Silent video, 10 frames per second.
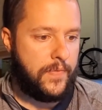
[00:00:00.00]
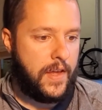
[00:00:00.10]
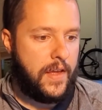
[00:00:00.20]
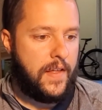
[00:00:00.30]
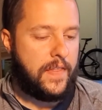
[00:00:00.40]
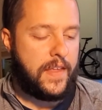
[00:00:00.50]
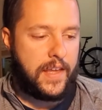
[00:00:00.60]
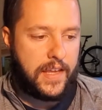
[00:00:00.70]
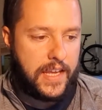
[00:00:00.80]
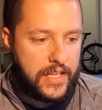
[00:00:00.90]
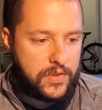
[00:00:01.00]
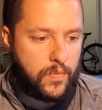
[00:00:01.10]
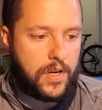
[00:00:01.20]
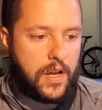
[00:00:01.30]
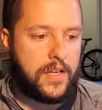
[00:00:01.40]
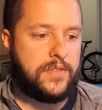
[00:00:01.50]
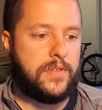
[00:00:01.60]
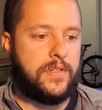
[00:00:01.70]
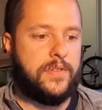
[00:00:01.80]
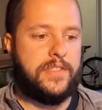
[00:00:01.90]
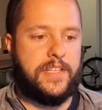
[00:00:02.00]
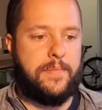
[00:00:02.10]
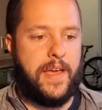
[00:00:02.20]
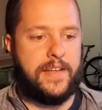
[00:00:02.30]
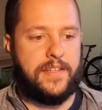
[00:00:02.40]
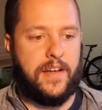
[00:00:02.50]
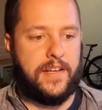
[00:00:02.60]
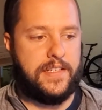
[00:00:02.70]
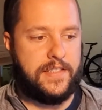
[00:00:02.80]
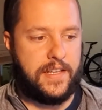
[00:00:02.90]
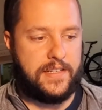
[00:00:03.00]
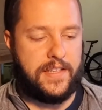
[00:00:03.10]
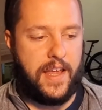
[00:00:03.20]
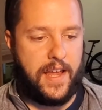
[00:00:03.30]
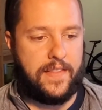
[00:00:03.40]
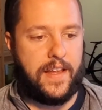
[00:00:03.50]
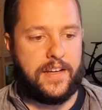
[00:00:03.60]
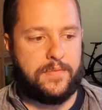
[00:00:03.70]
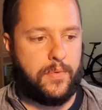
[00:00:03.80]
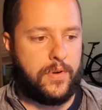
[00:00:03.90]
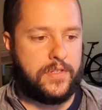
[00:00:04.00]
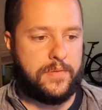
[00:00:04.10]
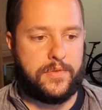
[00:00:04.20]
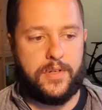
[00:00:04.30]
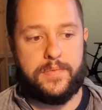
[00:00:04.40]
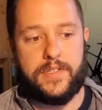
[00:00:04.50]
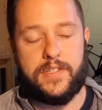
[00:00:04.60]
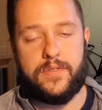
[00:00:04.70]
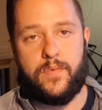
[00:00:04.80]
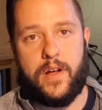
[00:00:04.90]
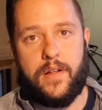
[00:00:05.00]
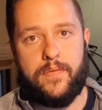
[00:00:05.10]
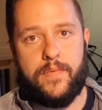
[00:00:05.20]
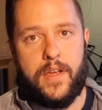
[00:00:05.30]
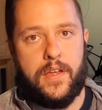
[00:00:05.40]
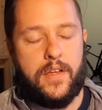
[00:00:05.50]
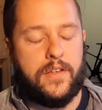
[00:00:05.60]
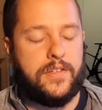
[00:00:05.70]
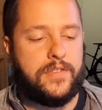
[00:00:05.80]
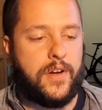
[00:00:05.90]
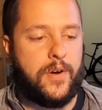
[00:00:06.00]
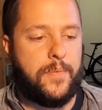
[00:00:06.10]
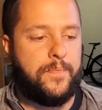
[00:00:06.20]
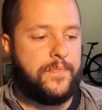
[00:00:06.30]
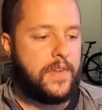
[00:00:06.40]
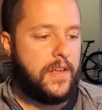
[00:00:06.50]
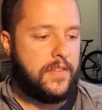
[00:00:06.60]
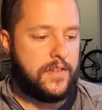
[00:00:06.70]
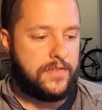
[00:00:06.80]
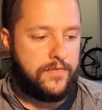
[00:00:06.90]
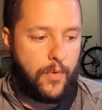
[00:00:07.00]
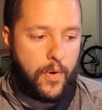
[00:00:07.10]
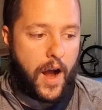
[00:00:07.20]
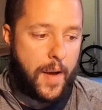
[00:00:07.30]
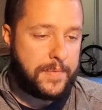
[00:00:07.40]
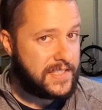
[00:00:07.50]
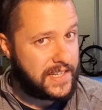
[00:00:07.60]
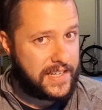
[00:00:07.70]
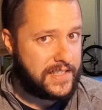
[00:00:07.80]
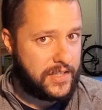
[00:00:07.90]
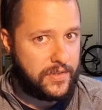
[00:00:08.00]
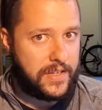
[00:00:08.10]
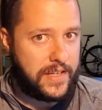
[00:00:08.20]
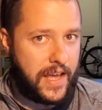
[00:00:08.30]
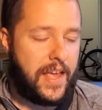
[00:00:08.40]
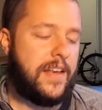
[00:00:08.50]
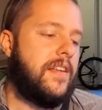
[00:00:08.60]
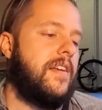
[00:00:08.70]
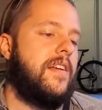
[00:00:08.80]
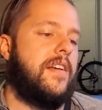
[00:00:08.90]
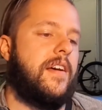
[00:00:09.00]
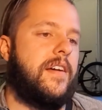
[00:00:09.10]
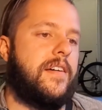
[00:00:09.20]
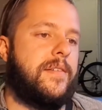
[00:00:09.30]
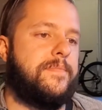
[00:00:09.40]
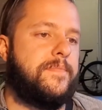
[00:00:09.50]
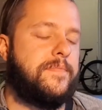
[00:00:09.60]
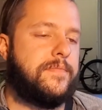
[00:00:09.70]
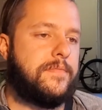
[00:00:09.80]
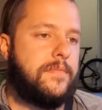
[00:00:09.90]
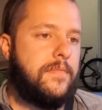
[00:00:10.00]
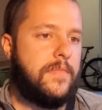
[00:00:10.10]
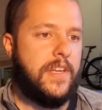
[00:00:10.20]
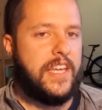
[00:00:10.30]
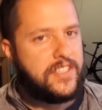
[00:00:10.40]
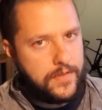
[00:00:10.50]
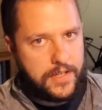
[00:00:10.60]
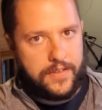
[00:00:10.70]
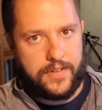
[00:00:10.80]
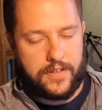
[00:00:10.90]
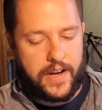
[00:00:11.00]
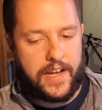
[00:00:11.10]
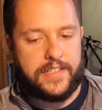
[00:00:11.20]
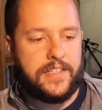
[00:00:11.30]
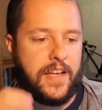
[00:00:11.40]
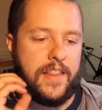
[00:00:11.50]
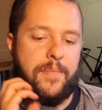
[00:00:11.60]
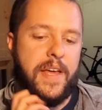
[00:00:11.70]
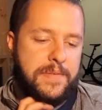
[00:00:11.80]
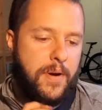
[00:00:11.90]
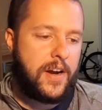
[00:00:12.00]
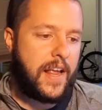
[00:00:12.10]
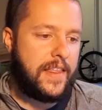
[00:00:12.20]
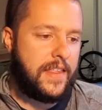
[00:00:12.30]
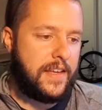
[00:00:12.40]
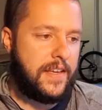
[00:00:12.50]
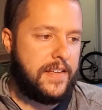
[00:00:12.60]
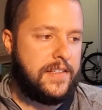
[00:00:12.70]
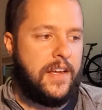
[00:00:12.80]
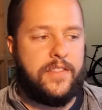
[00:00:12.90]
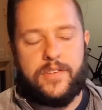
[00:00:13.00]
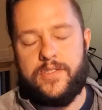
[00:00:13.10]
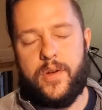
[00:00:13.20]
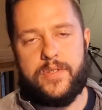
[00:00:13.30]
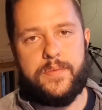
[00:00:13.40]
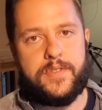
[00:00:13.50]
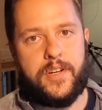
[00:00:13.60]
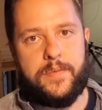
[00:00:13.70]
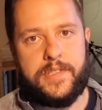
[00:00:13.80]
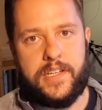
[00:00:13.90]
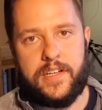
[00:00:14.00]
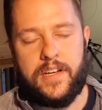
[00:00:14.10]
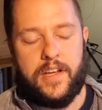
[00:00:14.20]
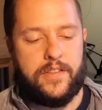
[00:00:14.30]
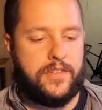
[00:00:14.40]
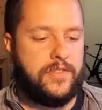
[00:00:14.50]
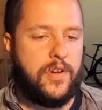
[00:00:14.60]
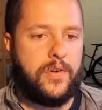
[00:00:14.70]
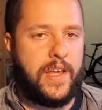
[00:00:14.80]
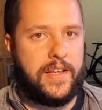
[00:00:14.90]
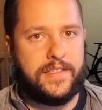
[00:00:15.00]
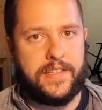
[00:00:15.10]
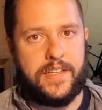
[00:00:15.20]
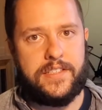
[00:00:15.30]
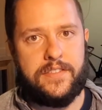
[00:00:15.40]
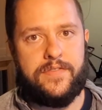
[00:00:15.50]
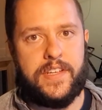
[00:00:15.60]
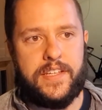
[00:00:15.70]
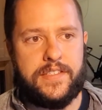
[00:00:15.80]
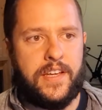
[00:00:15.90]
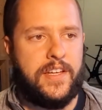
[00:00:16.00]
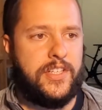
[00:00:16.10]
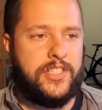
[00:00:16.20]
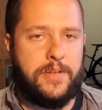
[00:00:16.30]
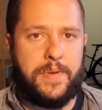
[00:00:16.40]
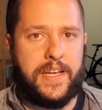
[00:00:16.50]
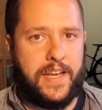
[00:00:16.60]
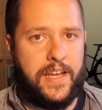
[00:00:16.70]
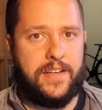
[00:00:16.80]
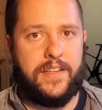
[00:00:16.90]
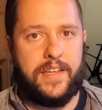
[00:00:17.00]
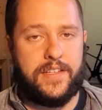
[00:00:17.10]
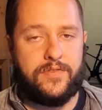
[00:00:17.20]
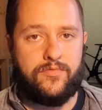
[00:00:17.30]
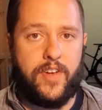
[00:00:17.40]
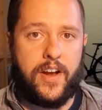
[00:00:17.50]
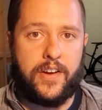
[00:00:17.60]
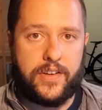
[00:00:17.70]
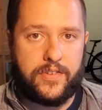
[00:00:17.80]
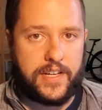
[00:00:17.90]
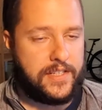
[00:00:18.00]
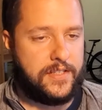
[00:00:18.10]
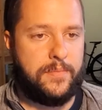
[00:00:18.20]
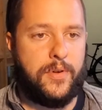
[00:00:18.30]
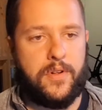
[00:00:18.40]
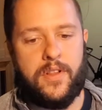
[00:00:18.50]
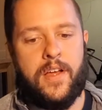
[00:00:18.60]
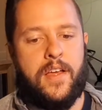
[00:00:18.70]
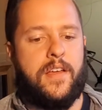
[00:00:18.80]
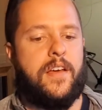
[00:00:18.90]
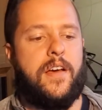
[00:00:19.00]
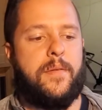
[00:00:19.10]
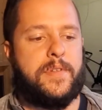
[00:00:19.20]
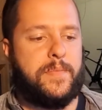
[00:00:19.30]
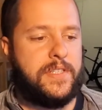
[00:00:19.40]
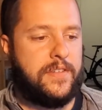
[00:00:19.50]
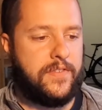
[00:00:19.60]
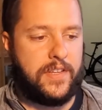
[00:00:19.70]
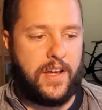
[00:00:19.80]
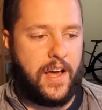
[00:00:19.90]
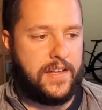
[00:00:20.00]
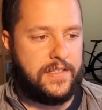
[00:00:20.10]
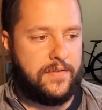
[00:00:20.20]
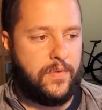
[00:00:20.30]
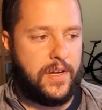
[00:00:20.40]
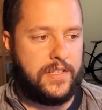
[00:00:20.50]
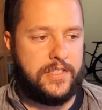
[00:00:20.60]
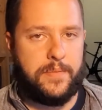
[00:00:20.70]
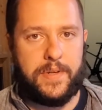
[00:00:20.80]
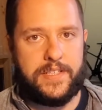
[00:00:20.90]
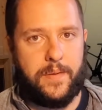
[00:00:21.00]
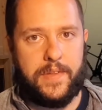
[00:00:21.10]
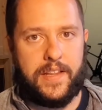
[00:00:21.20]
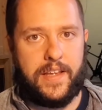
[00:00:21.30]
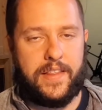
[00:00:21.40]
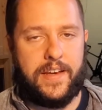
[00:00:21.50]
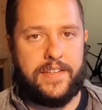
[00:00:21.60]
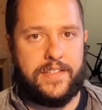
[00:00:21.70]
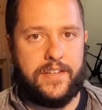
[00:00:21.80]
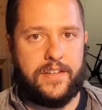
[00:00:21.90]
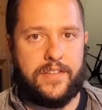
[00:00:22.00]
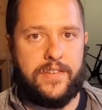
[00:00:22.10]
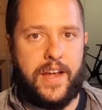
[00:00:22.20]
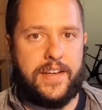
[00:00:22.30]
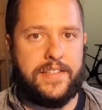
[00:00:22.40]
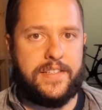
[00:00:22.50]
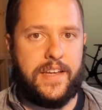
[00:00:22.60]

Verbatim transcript: They, each one also includes tea bags, honey sticks, and that Explorer subscription as well. So there's four options, I guess, could get, um, each for a different range. And the best part, I think, is there's no subscription, there's no cancellation fees, shipping and handling is very reasonable um, especially for the cost of what shipping something like that is here in the United States.